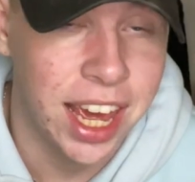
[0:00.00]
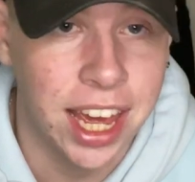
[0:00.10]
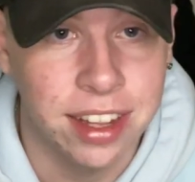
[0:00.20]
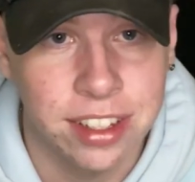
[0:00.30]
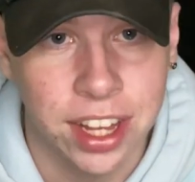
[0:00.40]

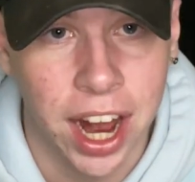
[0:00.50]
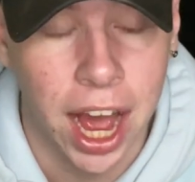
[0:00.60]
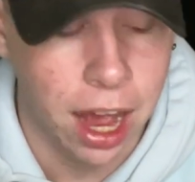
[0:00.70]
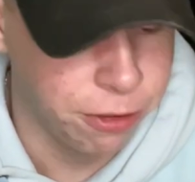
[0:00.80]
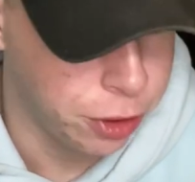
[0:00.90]
It's going to
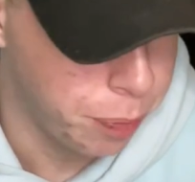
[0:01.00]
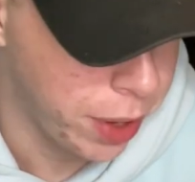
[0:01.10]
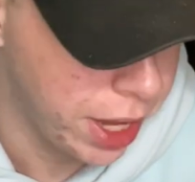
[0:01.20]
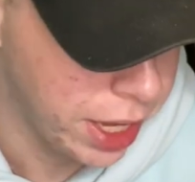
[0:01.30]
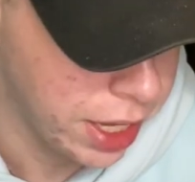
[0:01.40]
have to
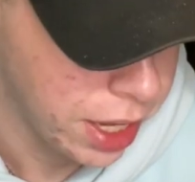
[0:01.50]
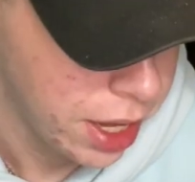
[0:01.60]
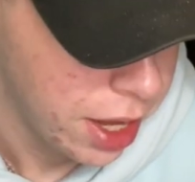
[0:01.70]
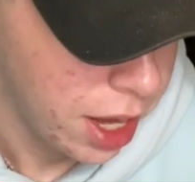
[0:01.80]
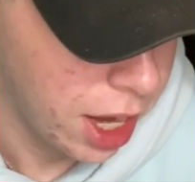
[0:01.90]
be,
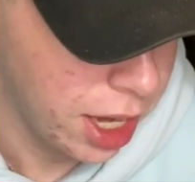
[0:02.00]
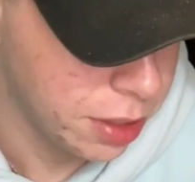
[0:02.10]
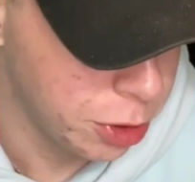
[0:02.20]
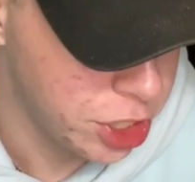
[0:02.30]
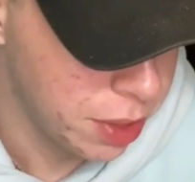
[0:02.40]
as
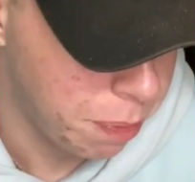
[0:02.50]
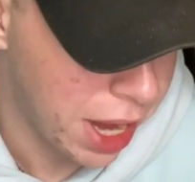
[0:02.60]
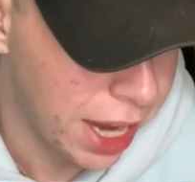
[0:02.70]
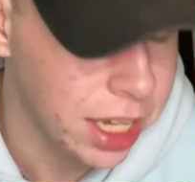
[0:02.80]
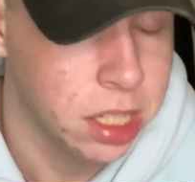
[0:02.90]
much as it
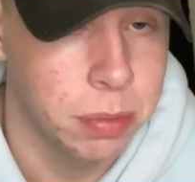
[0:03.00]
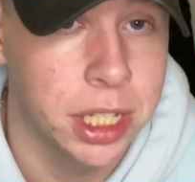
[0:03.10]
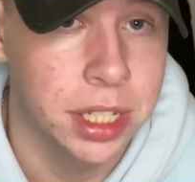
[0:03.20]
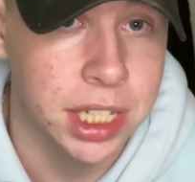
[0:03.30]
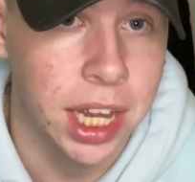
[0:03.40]
pains me
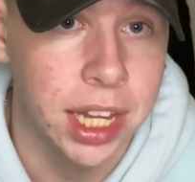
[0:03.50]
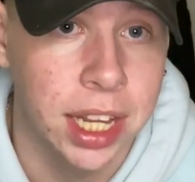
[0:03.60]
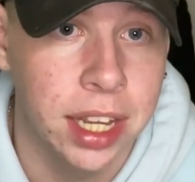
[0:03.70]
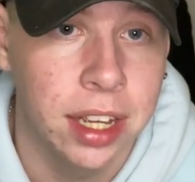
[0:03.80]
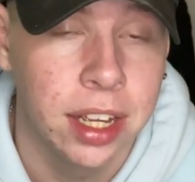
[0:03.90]
to say
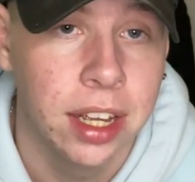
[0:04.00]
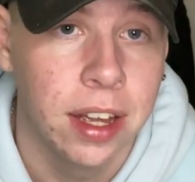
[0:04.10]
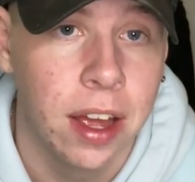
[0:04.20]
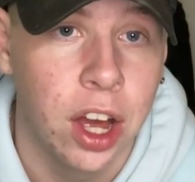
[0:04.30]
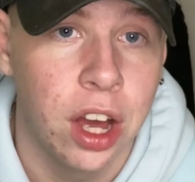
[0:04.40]
it,
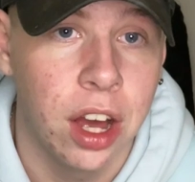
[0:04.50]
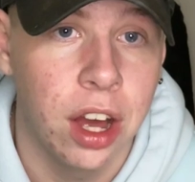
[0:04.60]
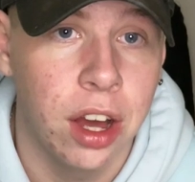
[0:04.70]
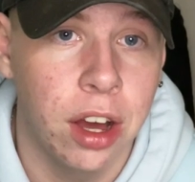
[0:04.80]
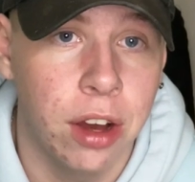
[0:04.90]

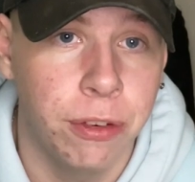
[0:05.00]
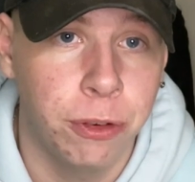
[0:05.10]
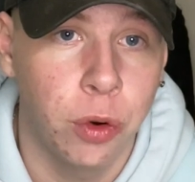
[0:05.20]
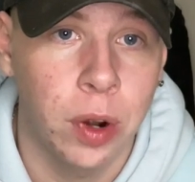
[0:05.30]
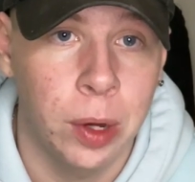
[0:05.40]
a
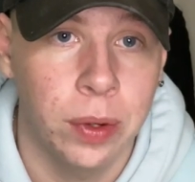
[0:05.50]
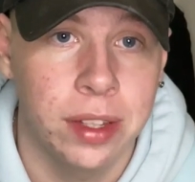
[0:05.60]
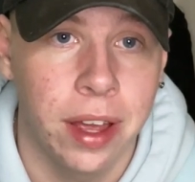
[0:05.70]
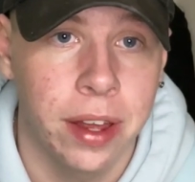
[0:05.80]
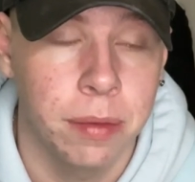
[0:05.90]
4 out of
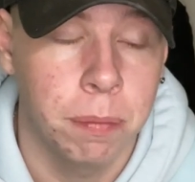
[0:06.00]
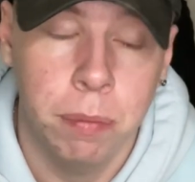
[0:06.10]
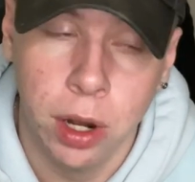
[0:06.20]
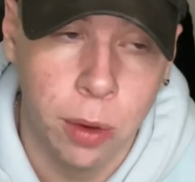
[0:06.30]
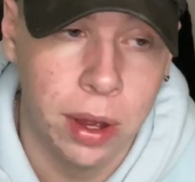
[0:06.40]
10,
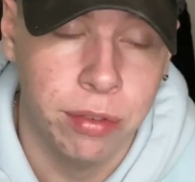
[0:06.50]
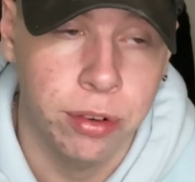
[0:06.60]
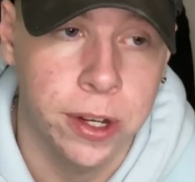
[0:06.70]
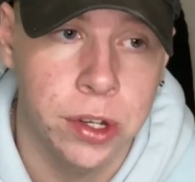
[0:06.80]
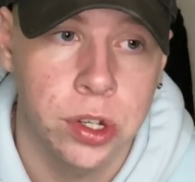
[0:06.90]
below
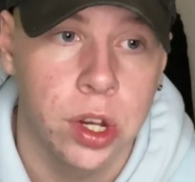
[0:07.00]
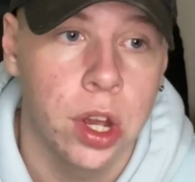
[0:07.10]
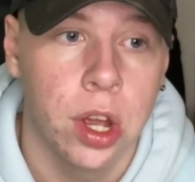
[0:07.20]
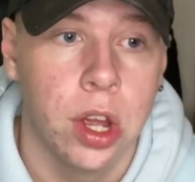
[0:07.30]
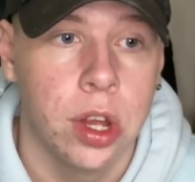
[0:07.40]
average.
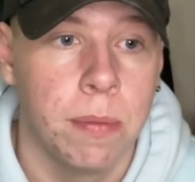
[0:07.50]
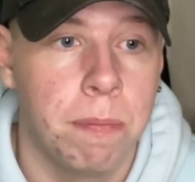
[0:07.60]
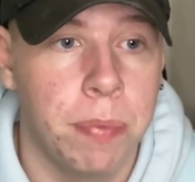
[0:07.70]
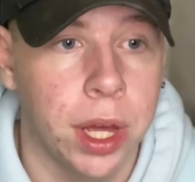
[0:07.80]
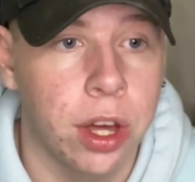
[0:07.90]

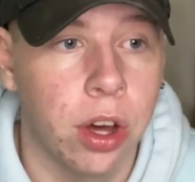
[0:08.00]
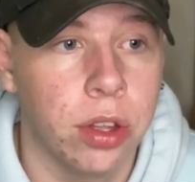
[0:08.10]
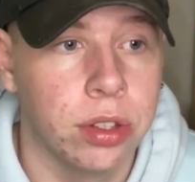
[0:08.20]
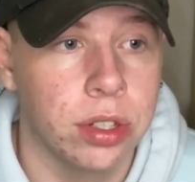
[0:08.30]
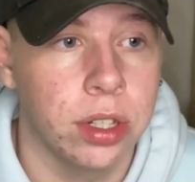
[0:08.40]

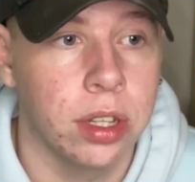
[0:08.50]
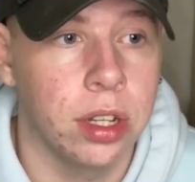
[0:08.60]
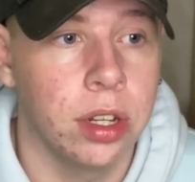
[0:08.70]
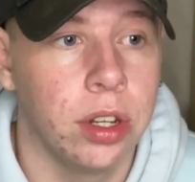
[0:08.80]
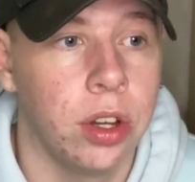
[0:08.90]
Because,
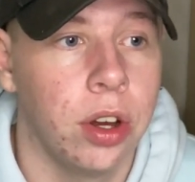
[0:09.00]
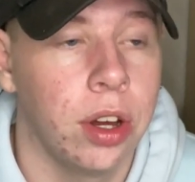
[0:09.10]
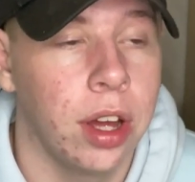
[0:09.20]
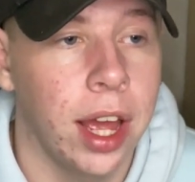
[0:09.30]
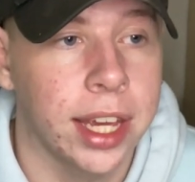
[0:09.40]

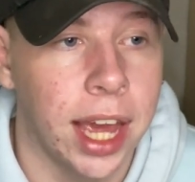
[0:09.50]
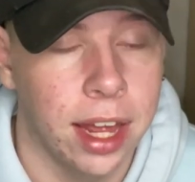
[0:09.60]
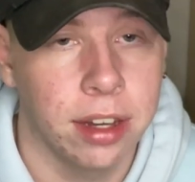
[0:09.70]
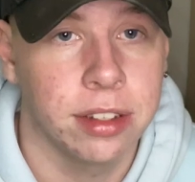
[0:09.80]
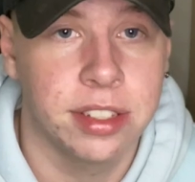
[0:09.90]
look,
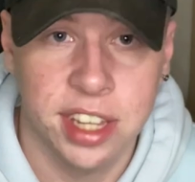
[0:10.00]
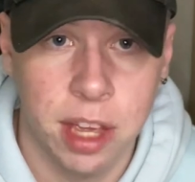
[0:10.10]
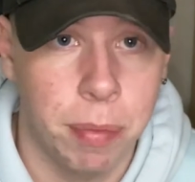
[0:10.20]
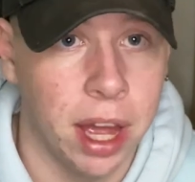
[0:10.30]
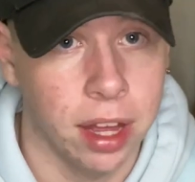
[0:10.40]
again,
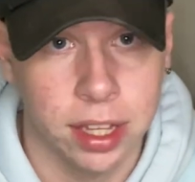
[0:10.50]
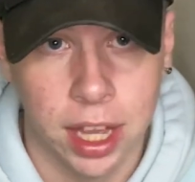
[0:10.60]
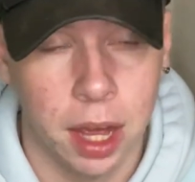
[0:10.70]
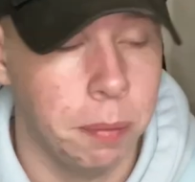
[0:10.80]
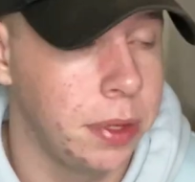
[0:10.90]
skipper,
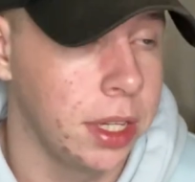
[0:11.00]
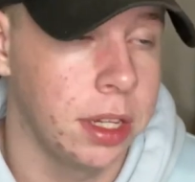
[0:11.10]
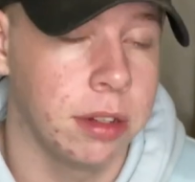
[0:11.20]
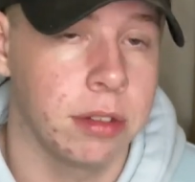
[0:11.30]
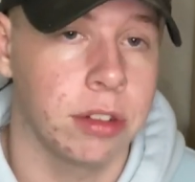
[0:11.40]

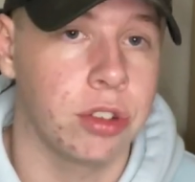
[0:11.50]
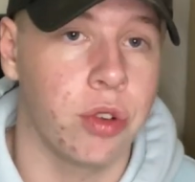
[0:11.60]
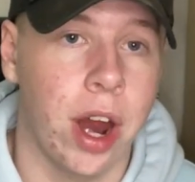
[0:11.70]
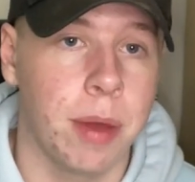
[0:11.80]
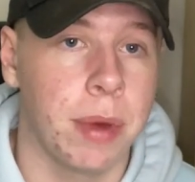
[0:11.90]
captain,
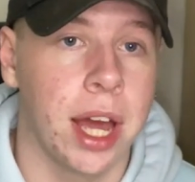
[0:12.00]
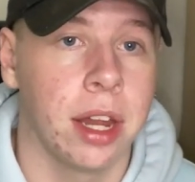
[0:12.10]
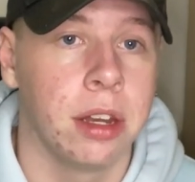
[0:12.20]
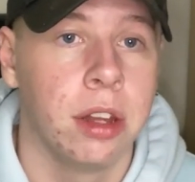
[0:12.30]
great man.